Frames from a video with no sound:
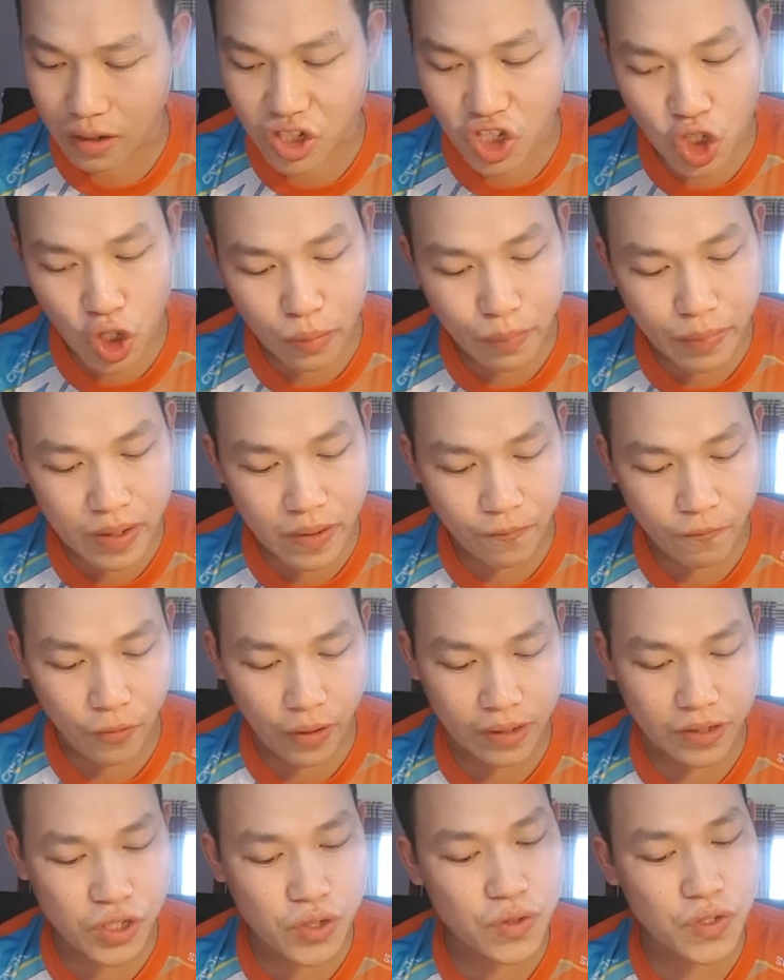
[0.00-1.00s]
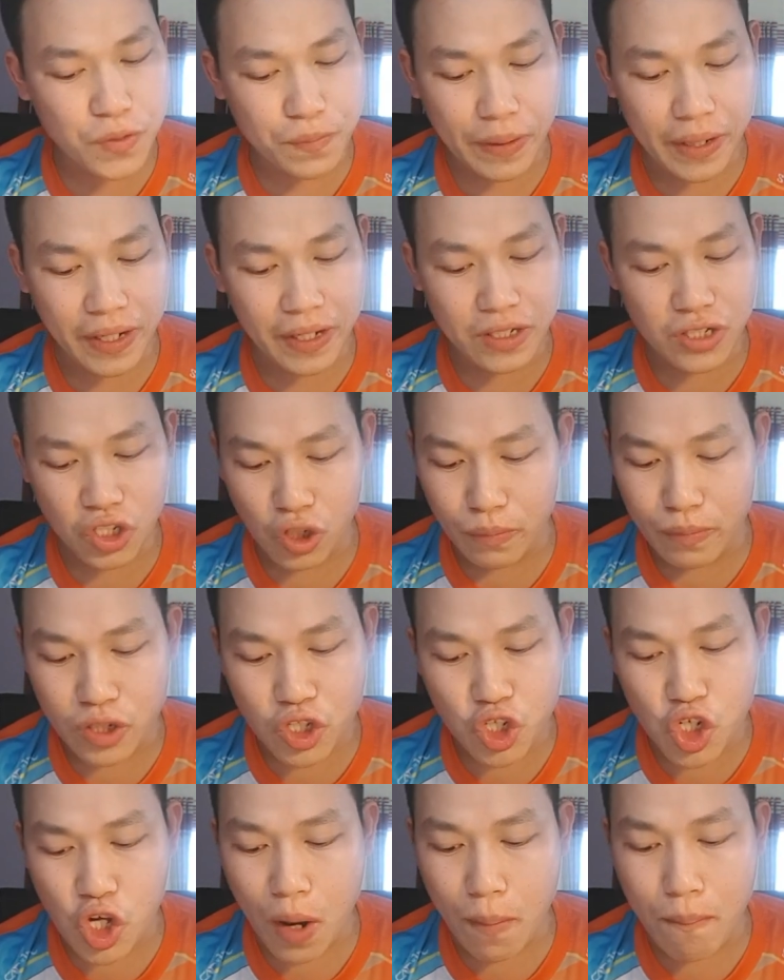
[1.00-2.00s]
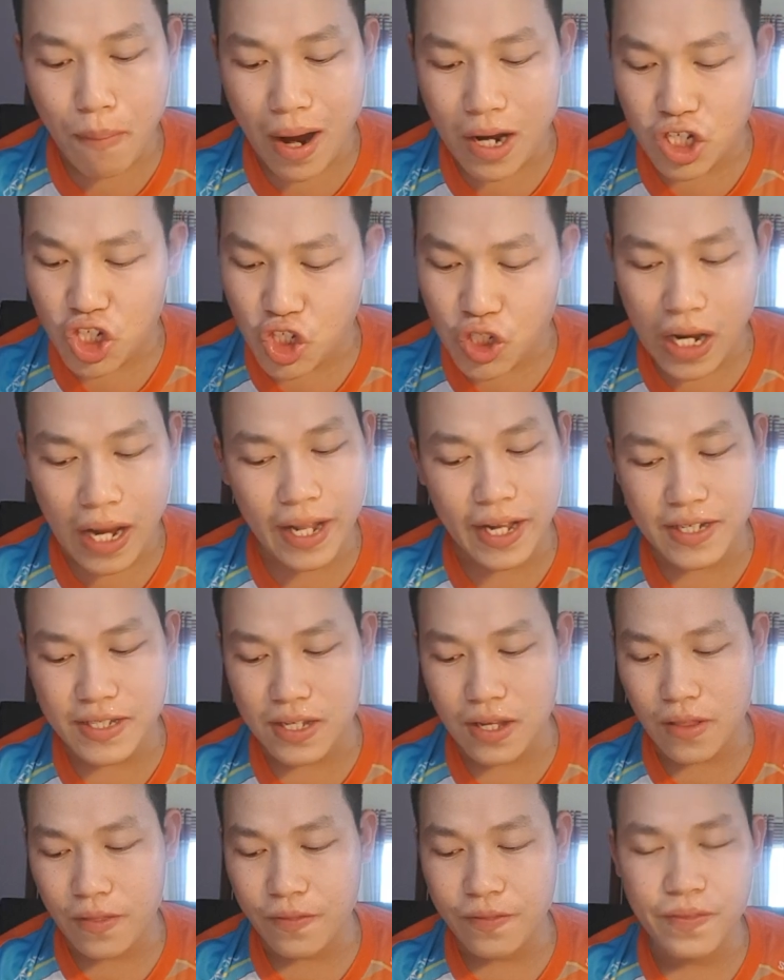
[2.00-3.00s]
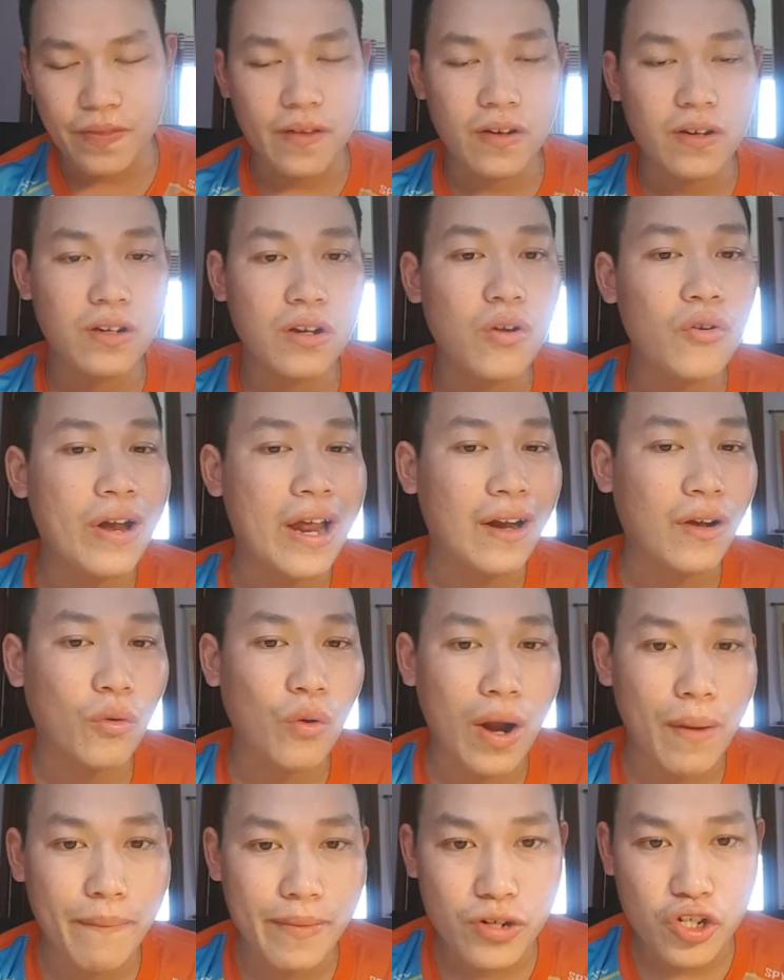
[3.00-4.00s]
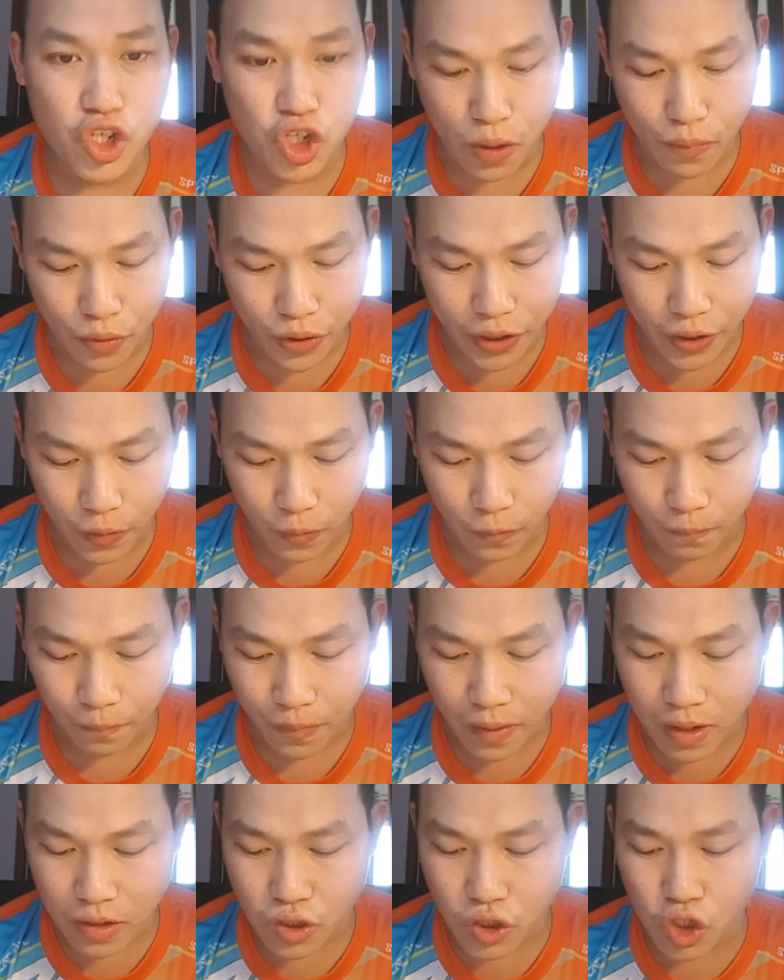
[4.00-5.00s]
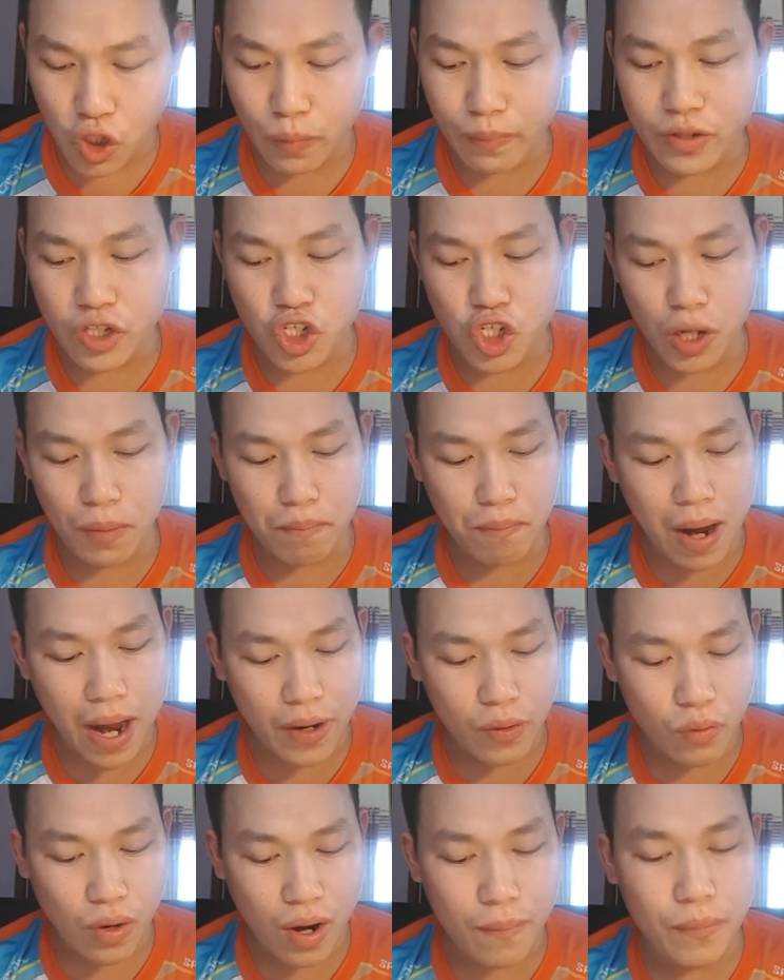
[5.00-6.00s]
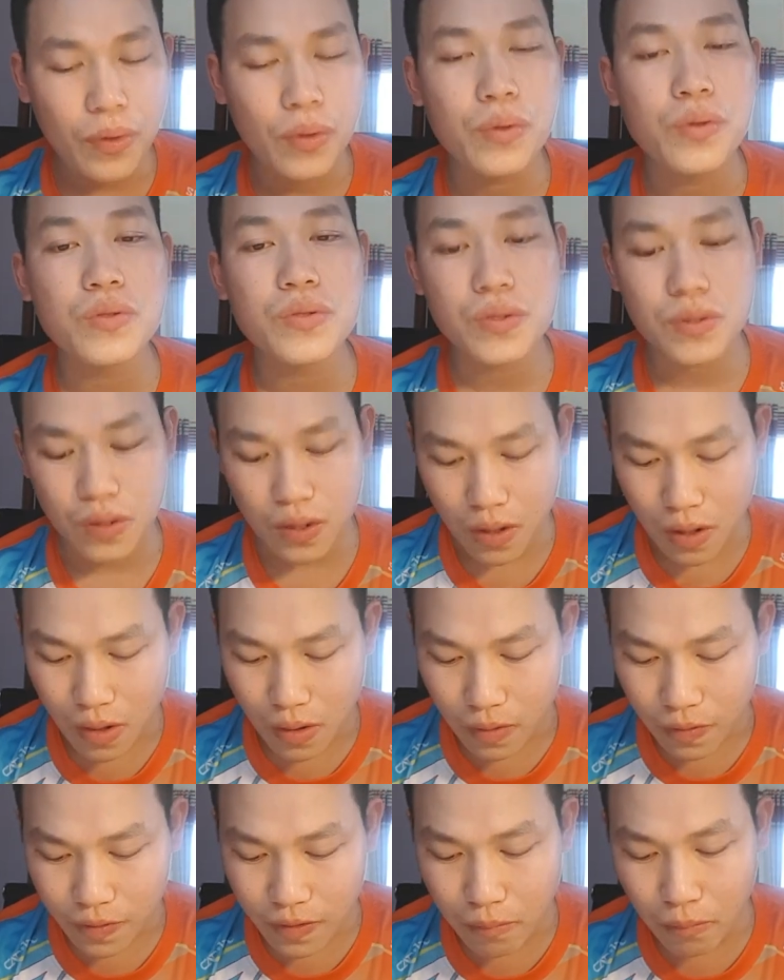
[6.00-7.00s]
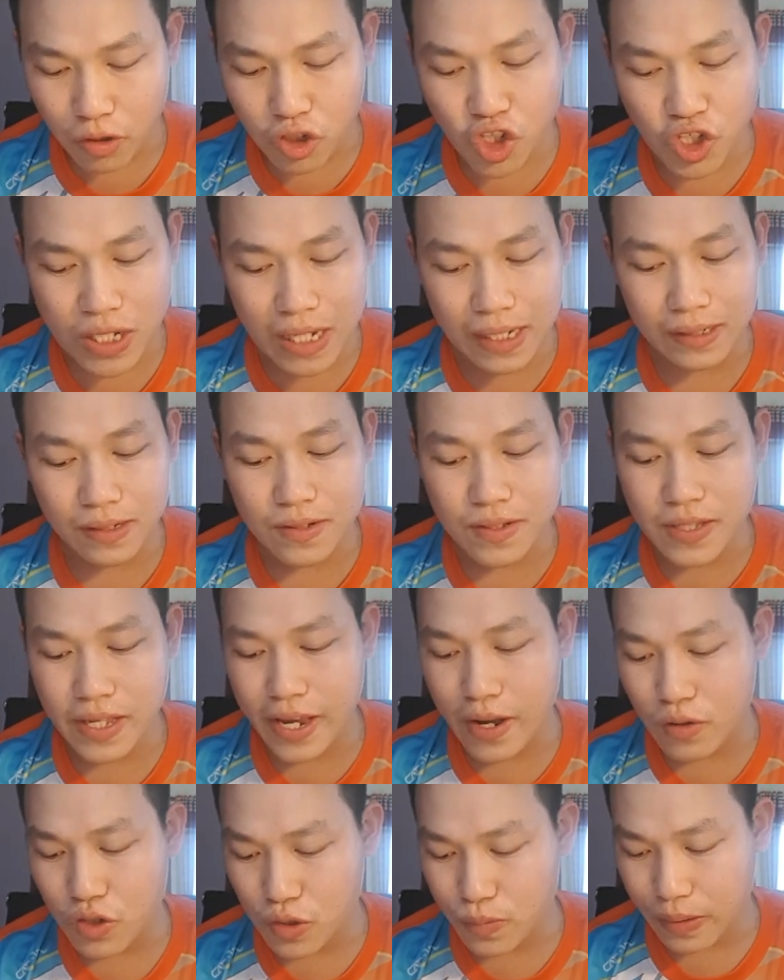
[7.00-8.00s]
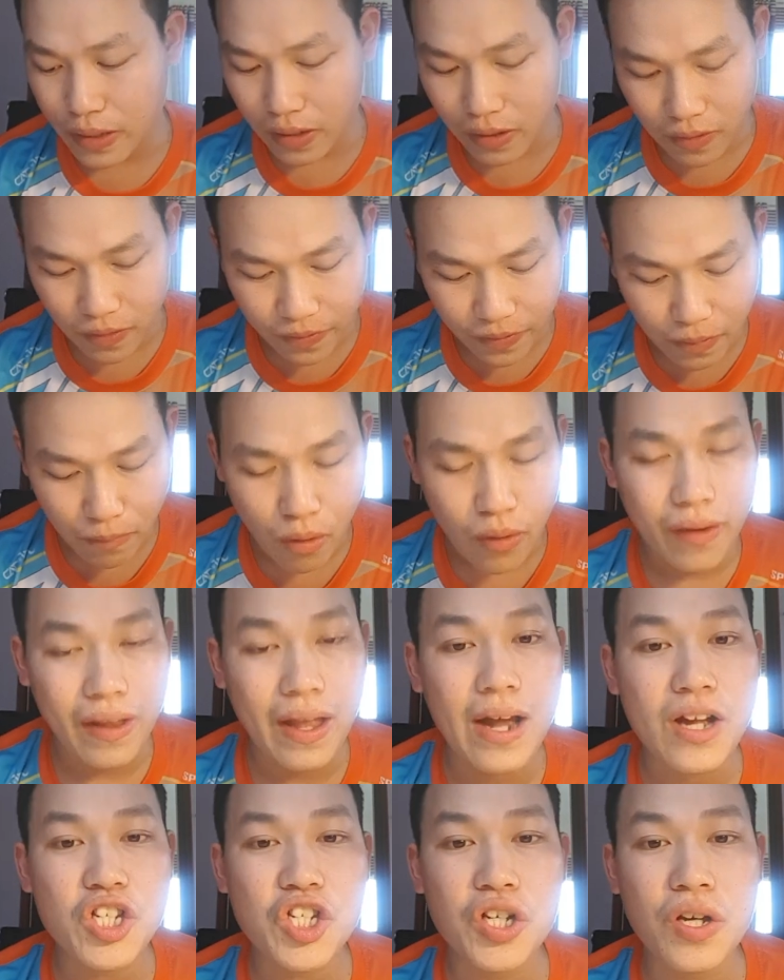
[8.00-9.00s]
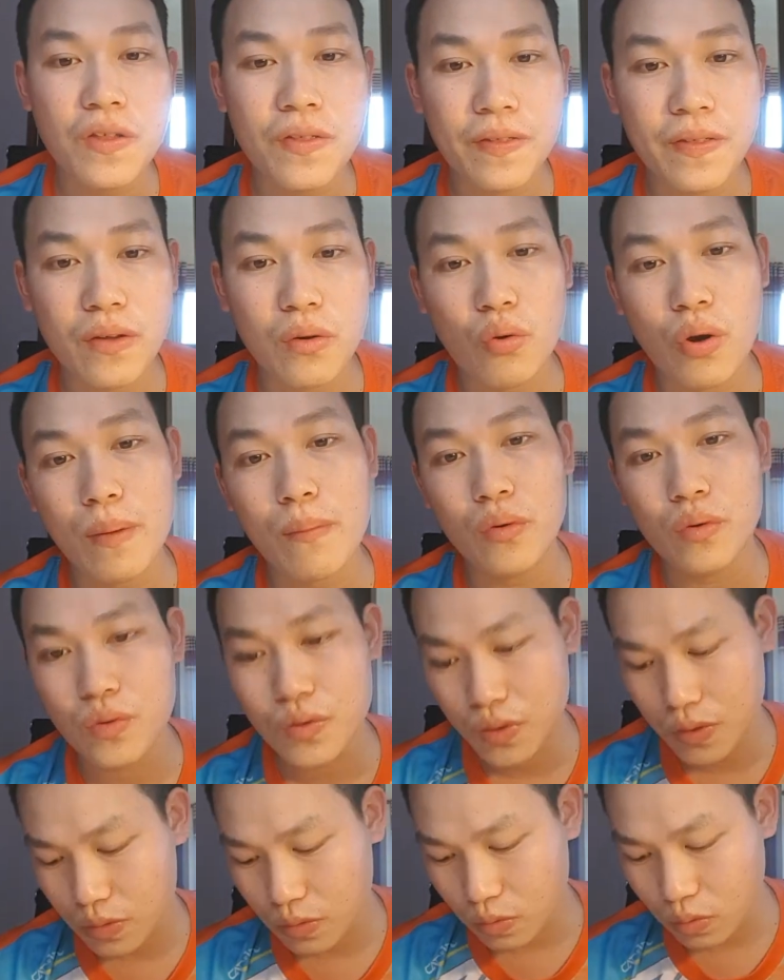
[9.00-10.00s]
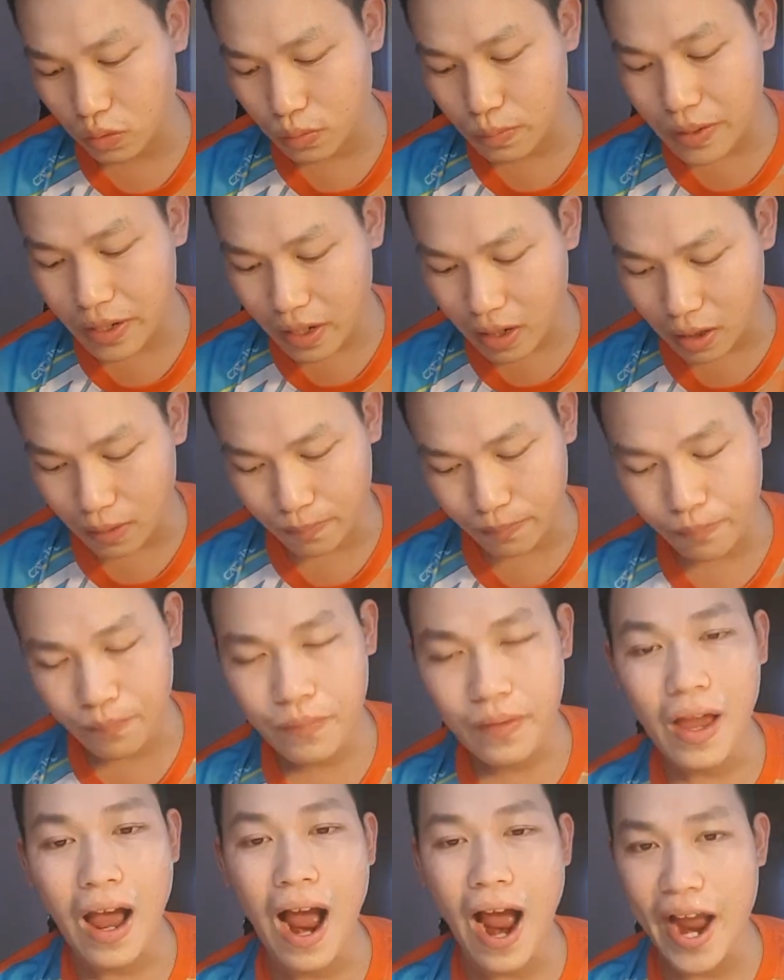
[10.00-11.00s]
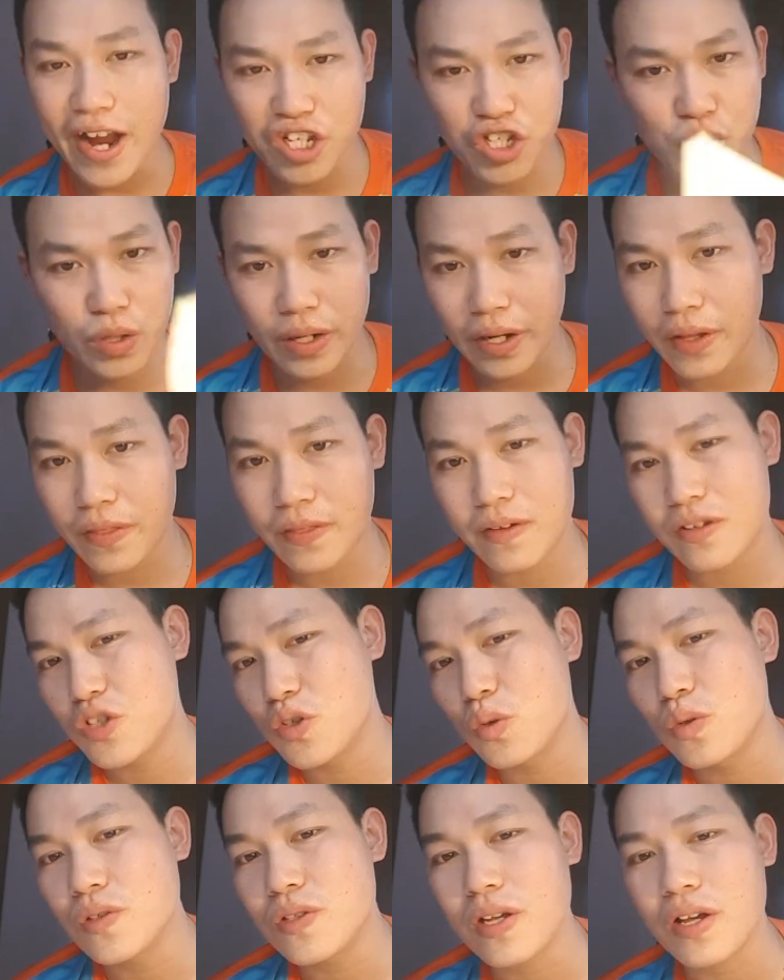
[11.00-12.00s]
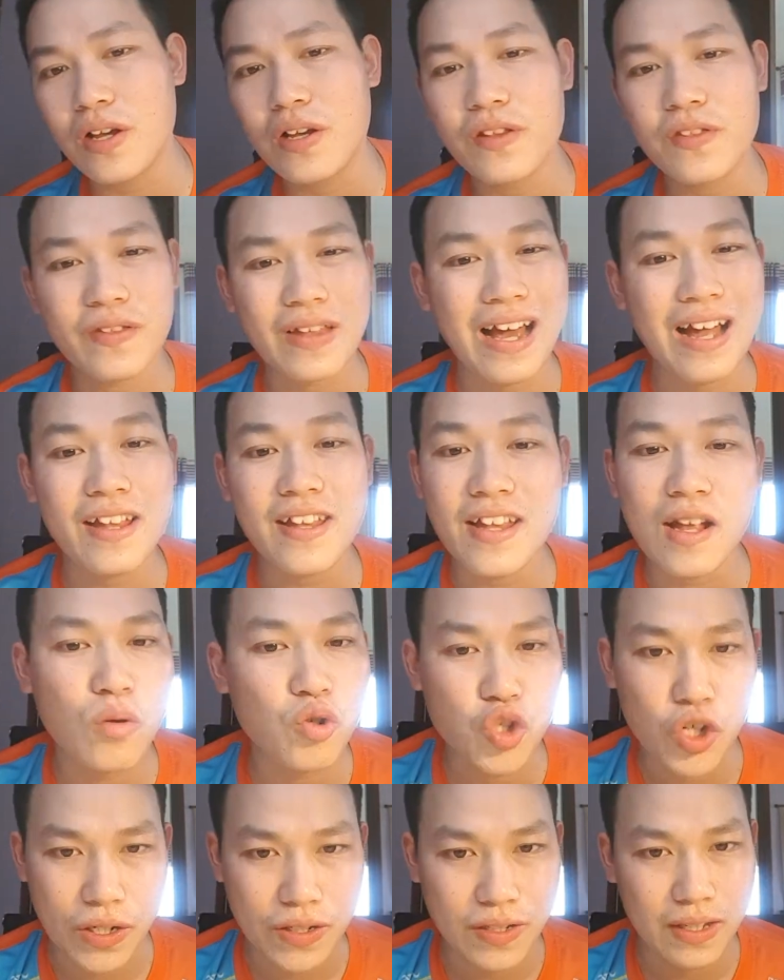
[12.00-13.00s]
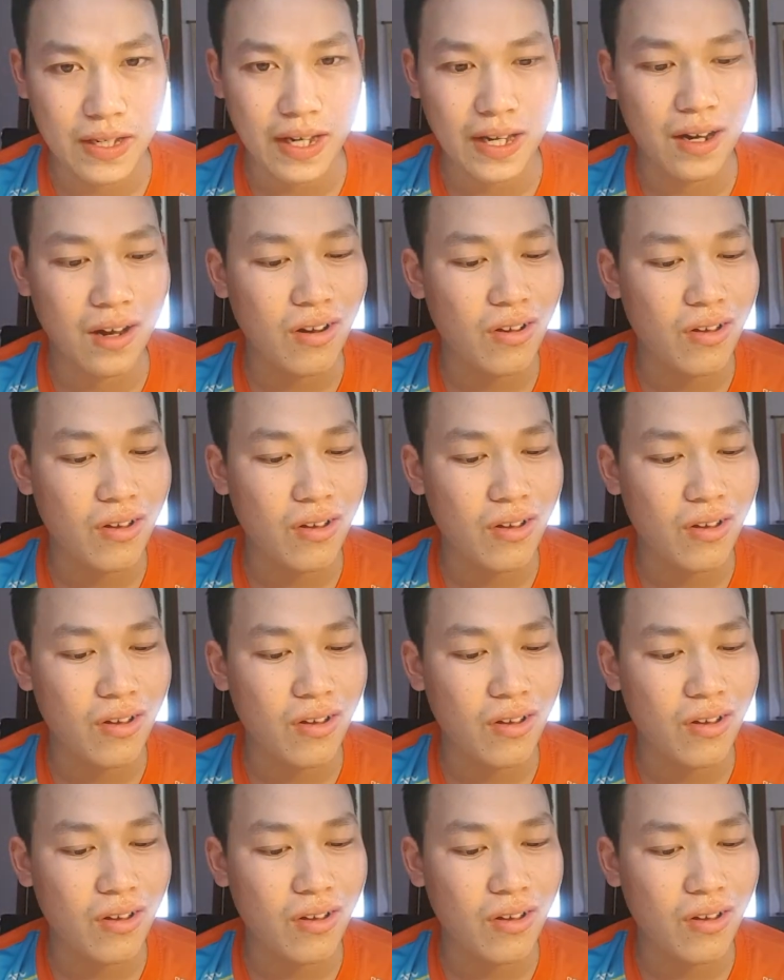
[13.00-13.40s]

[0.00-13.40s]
Don't be afraid to speak. Don't be trapped by shyness. Third, don't let grammar trouble you. Don't be trapped by grammar rules. The more sentences you speak, the more natural the grammar rules will become. Actually, the truth is there are no tricks in